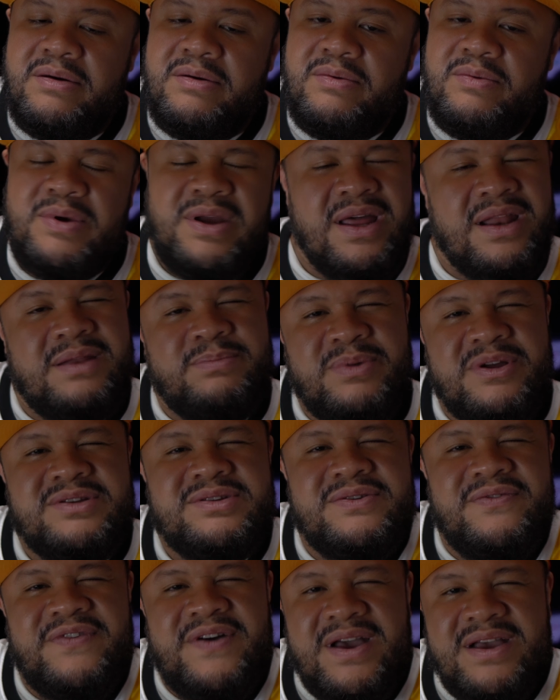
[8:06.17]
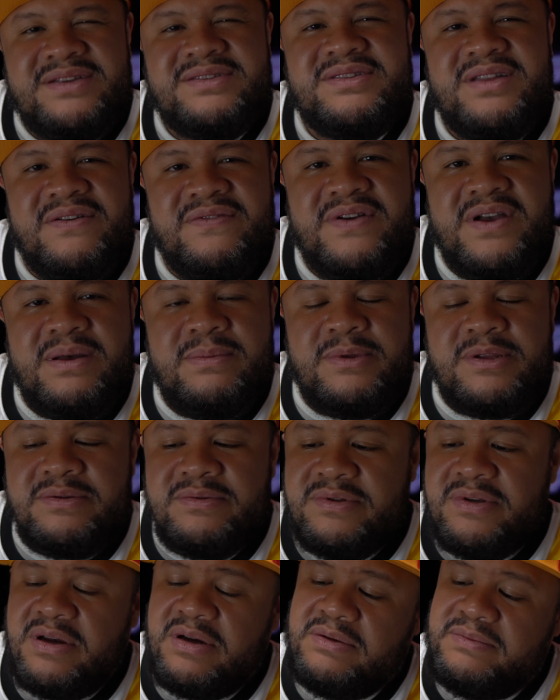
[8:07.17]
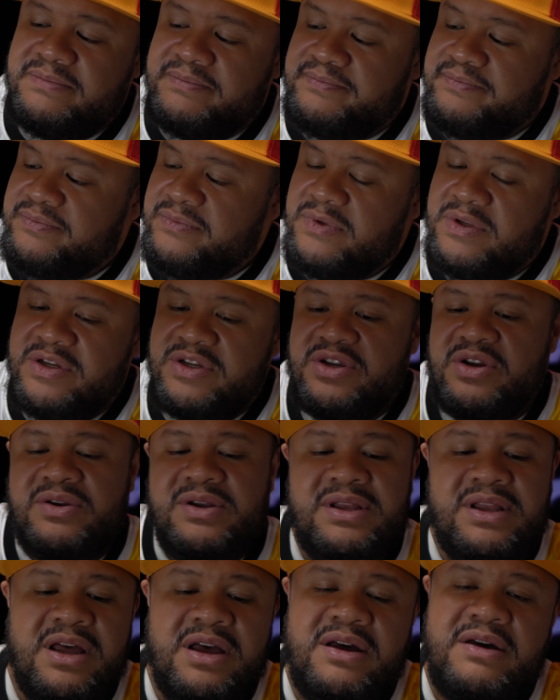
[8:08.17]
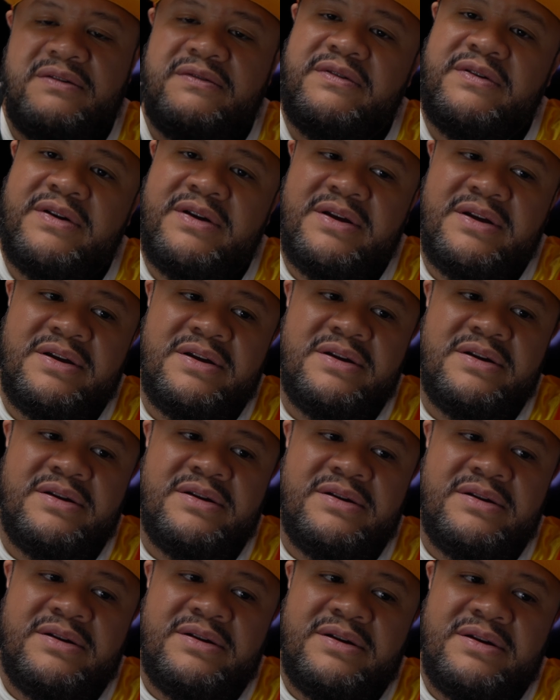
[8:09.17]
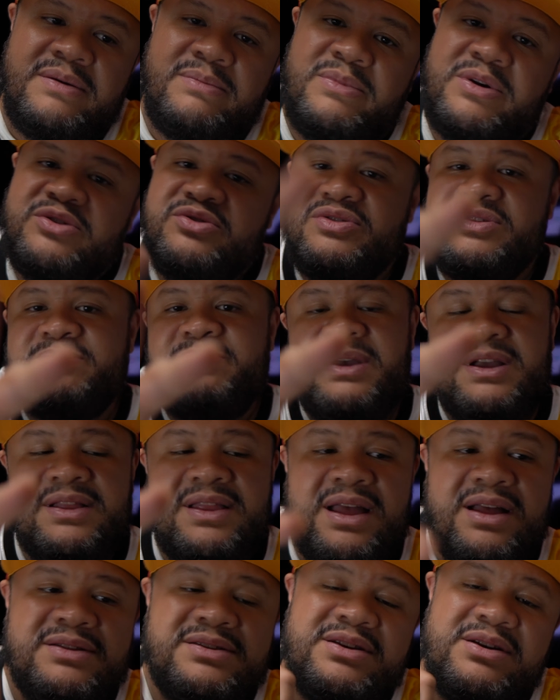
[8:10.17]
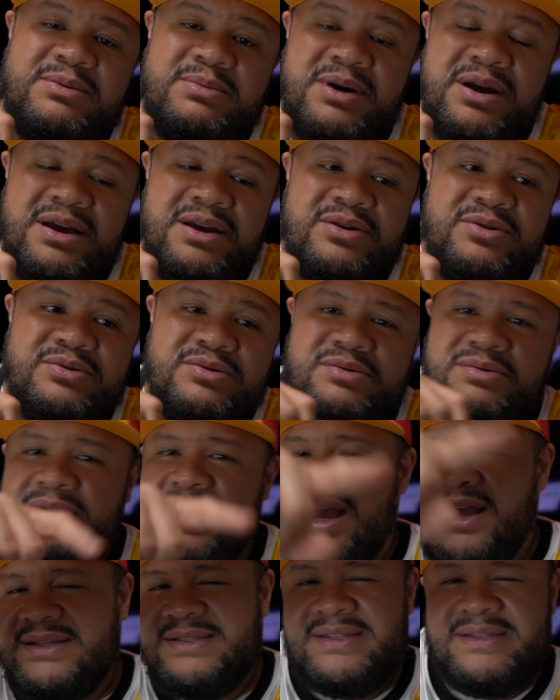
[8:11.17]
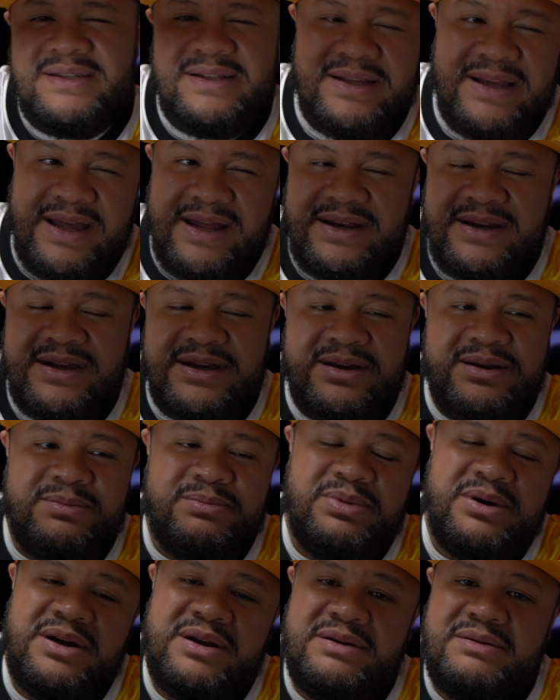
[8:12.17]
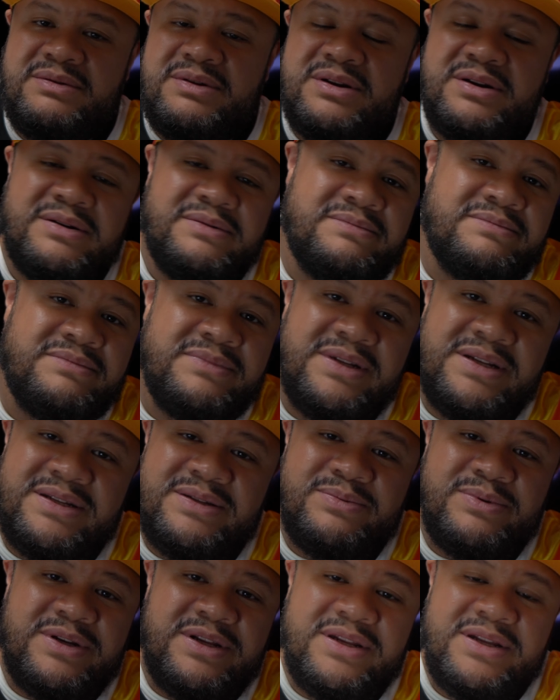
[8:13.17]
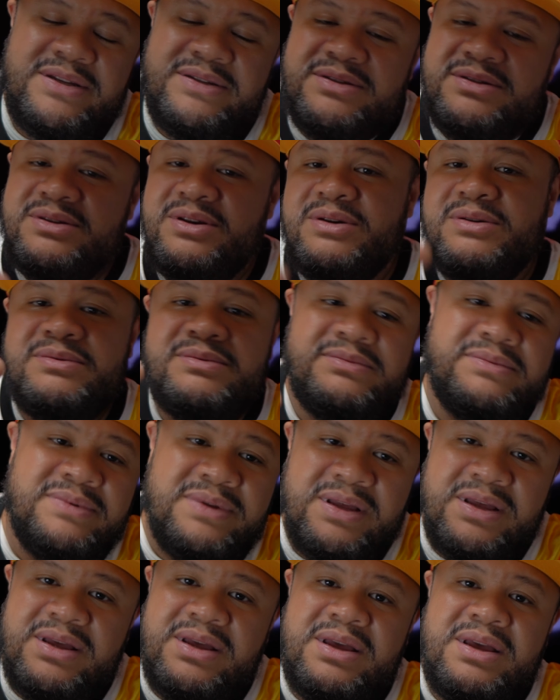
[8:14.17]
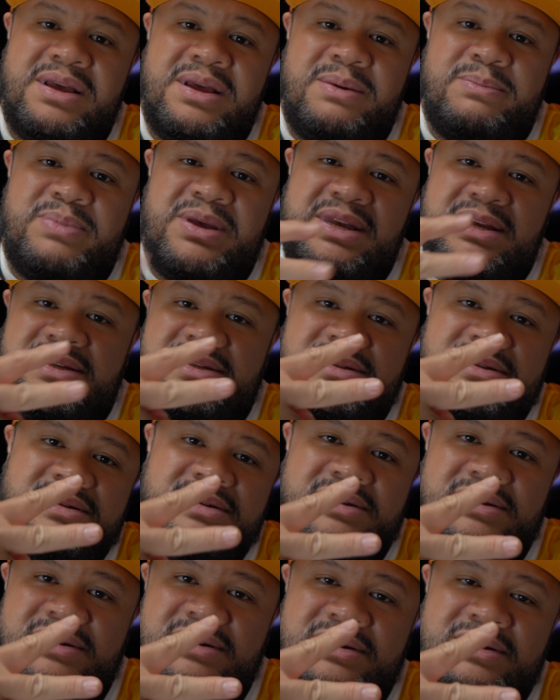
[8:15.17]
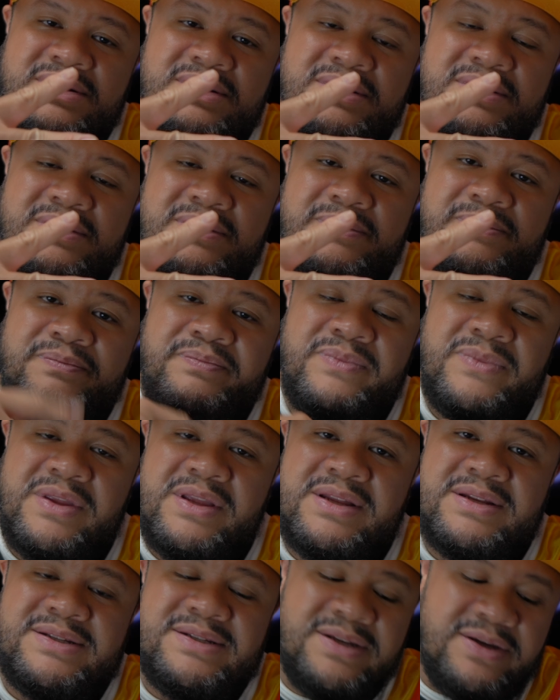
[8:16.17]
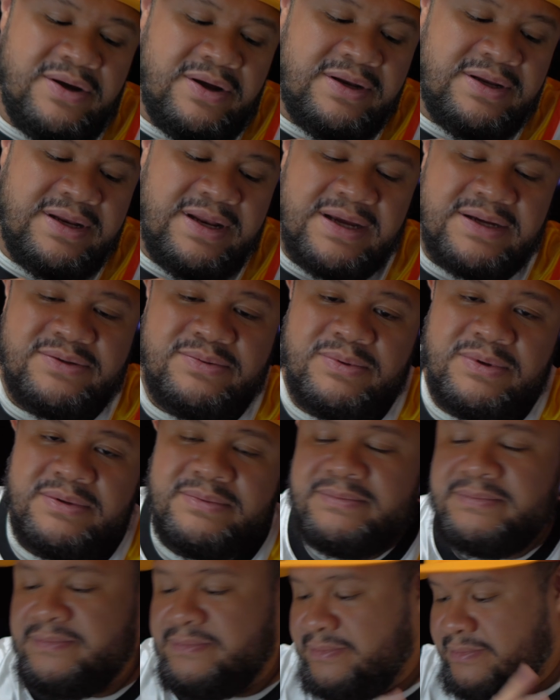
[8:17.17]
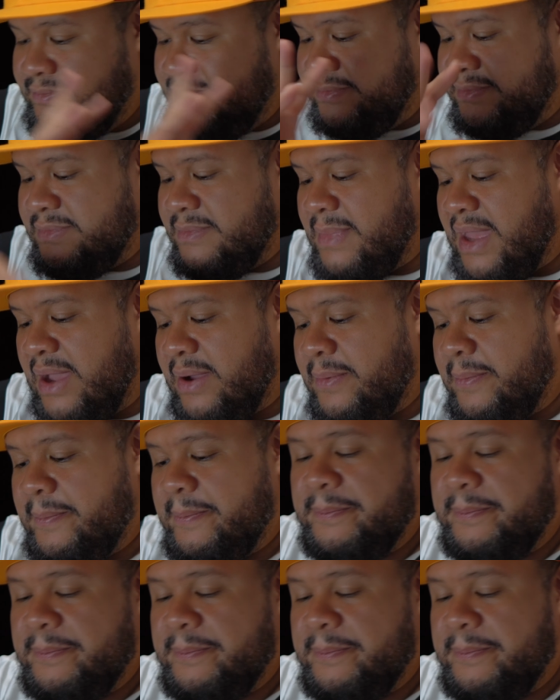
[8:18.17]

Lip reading: we got a bunch of fire stuff coming. So, show the love. Much respect out to everybody who lasted to the end here, but, you know, it is what it is. So, peace, and see you on the next one. I'm out.